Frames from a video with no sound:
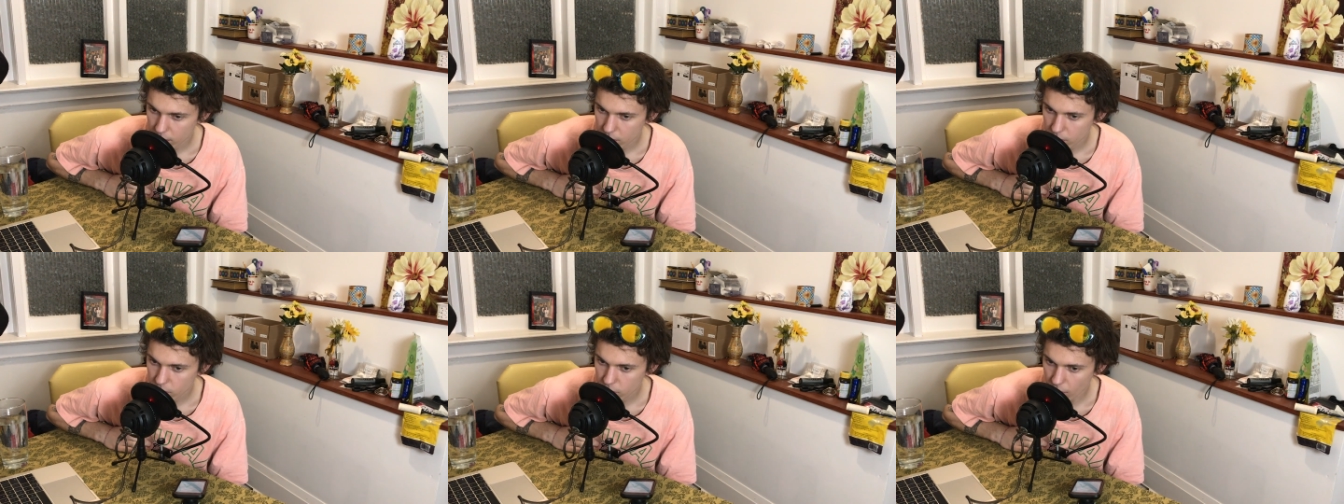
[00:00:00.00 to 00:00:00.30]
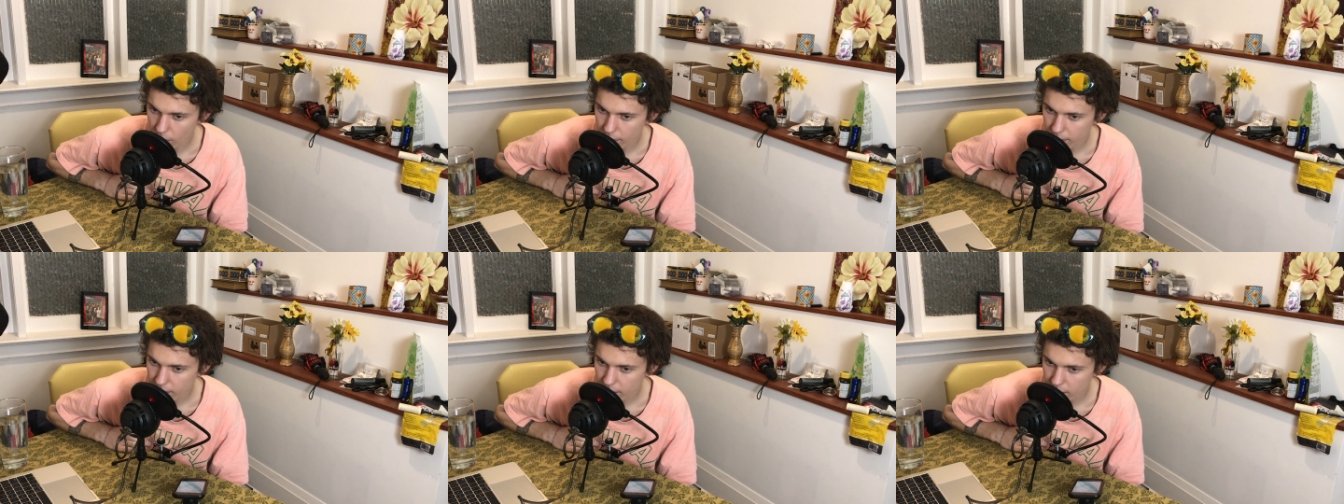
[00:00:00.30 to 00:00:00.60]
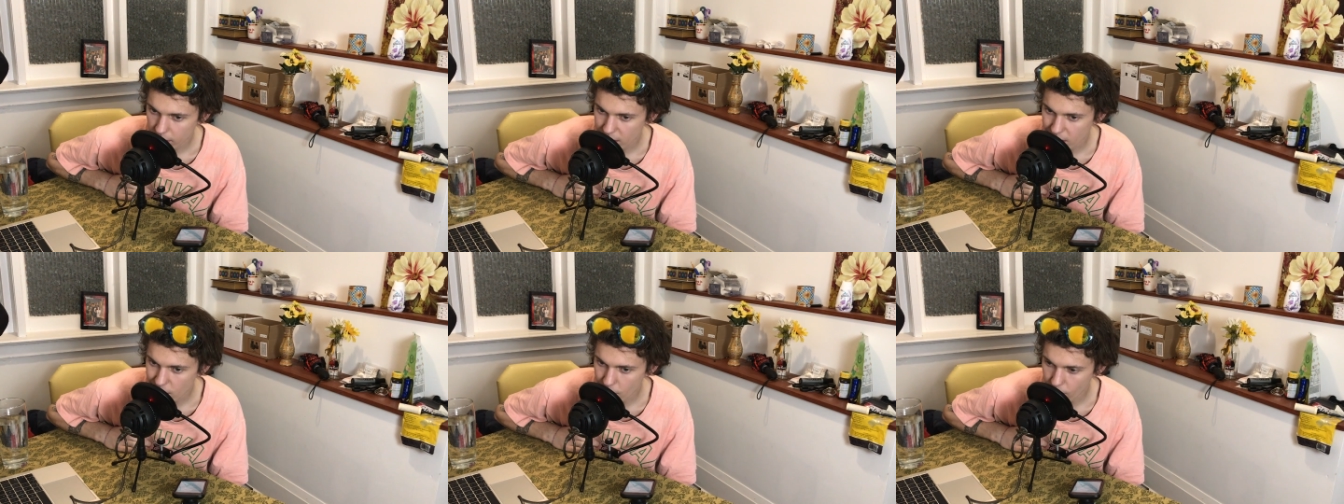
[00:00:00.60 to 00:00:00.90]
sonic
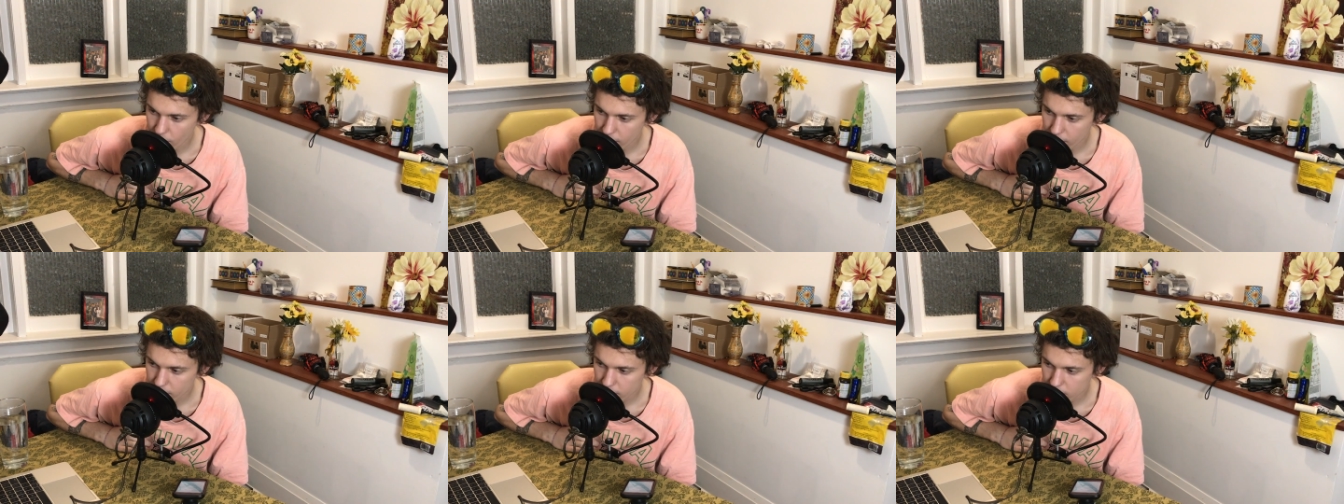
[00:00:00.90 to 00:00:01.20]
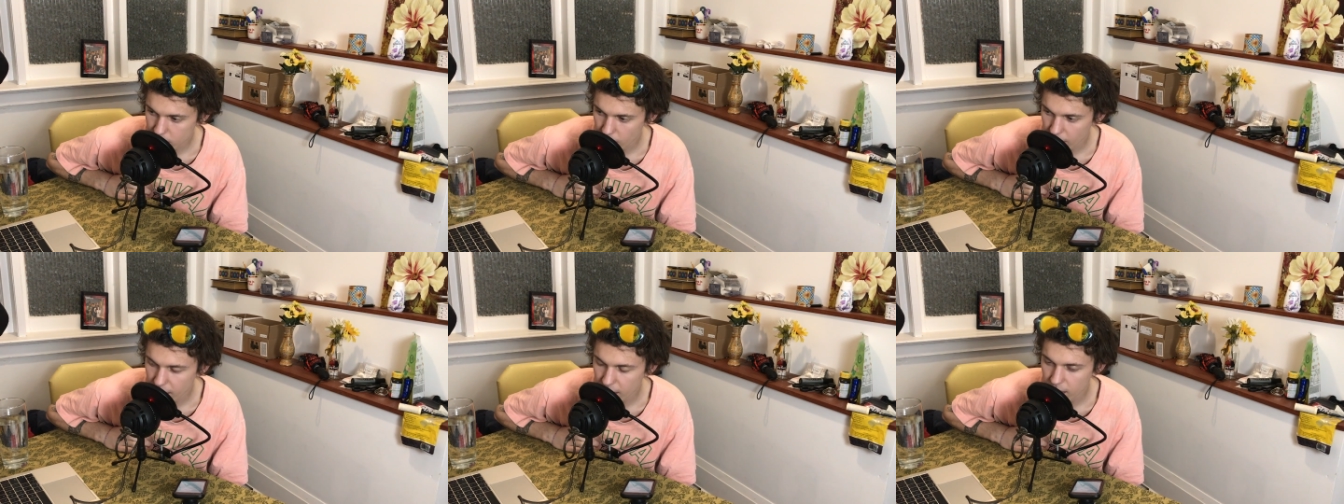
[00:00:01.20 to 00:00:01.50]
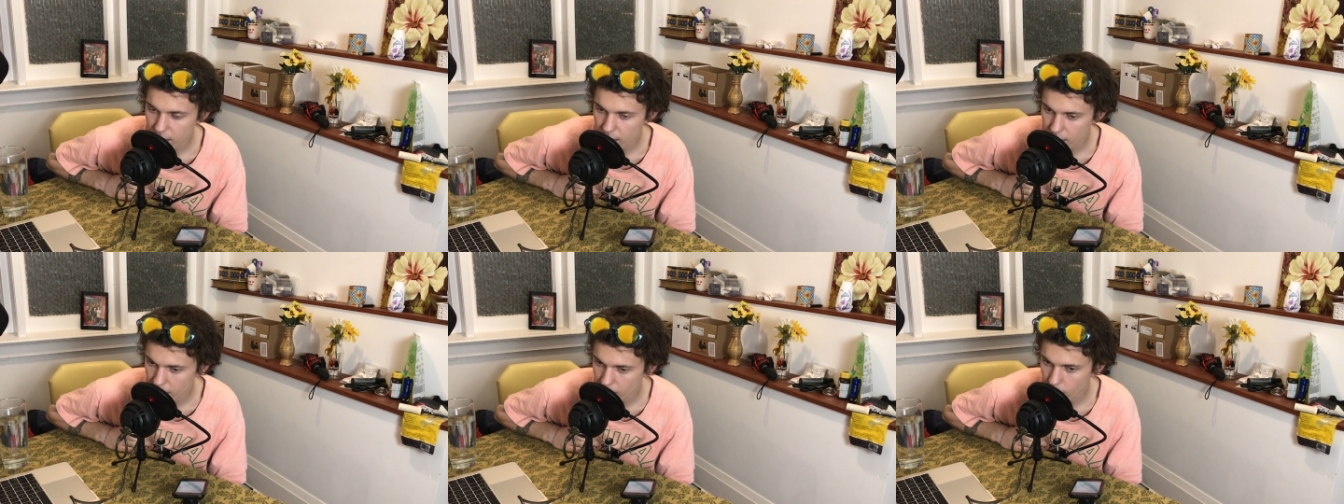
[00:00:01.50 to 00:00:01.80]
hearing, so I
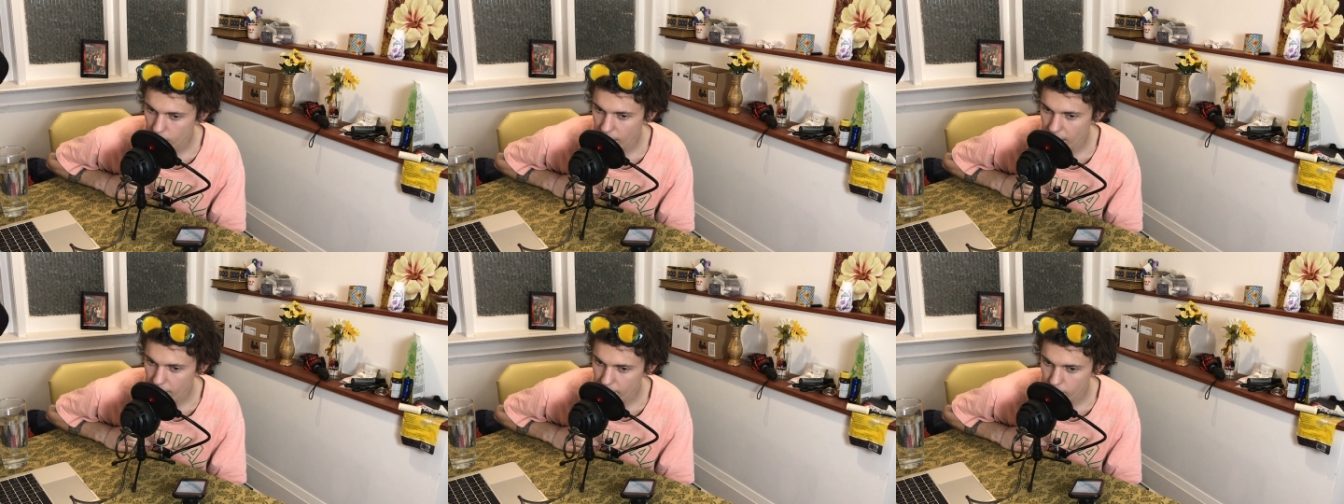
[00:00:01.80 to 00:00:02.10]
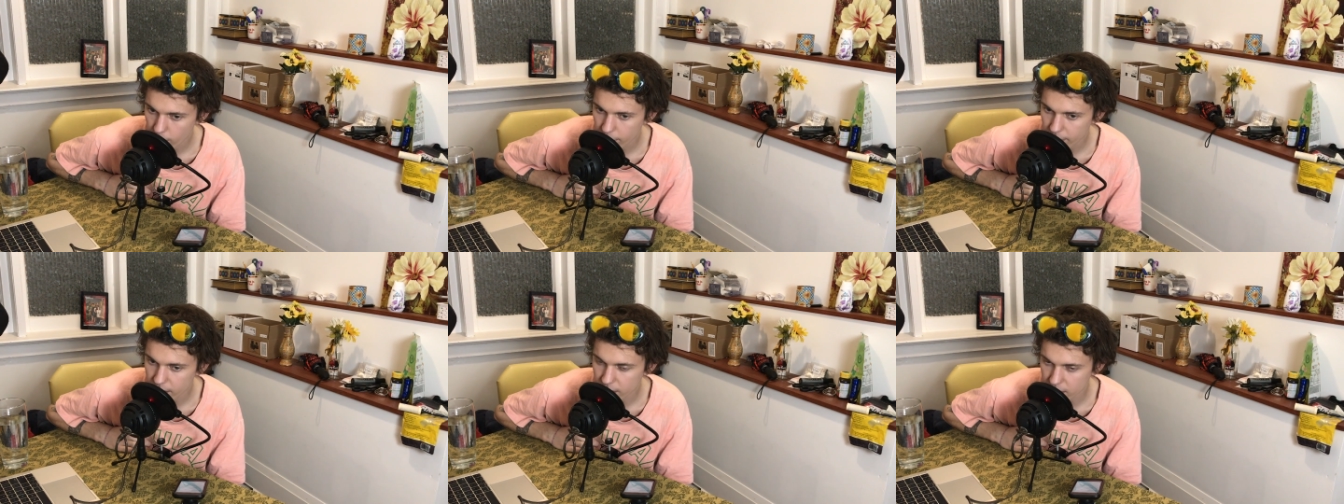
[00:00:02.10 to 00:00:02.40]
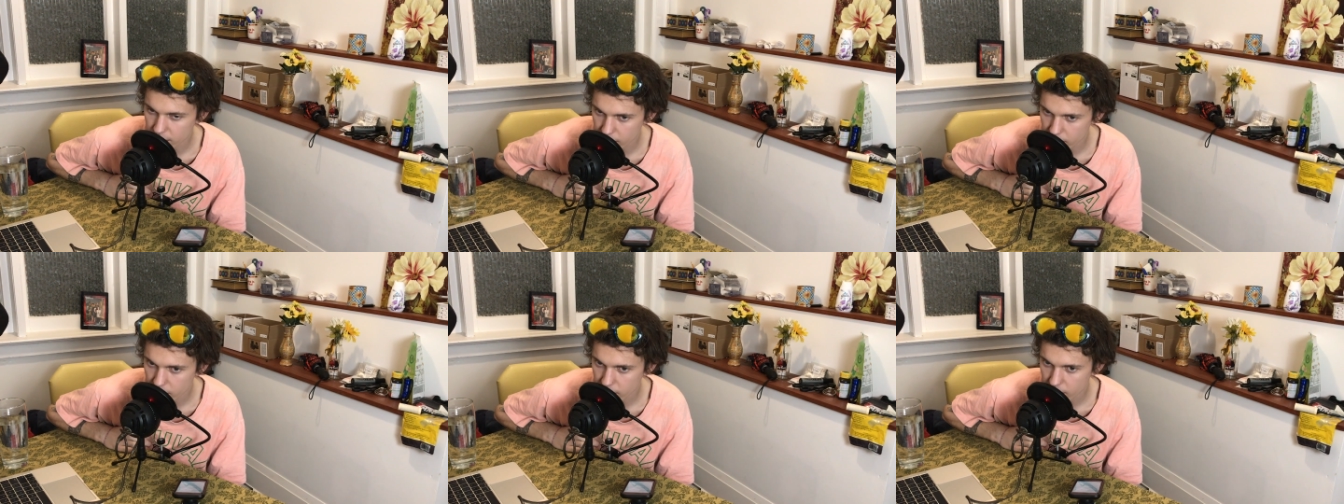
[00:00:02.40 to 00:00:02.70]
could hear what
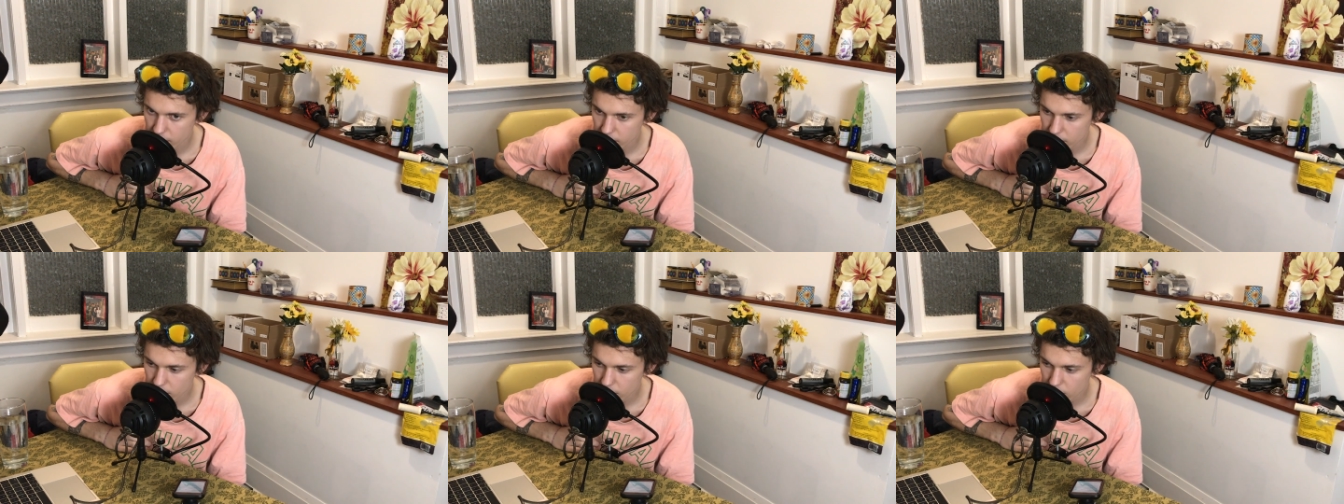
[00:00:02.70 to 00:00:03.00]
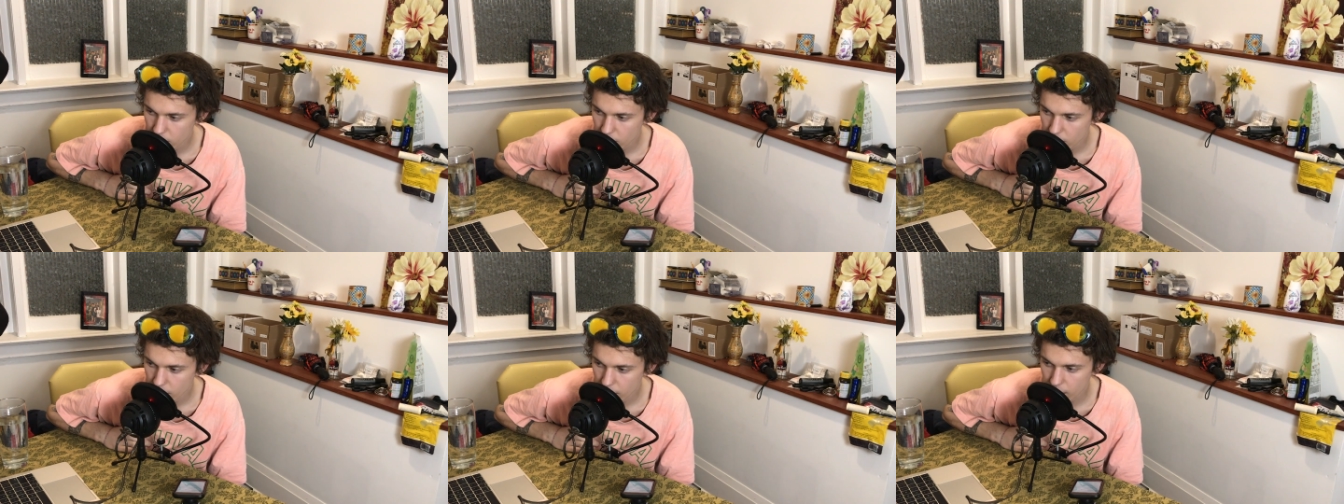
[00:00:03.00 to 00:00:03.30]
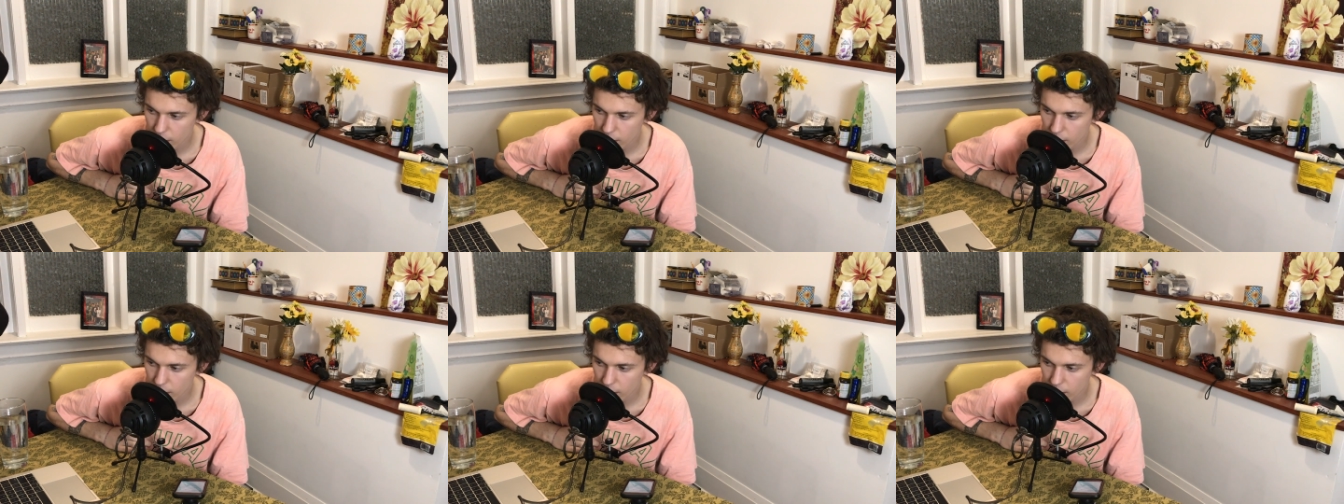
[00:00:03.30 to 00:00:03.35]
everybody's listening to.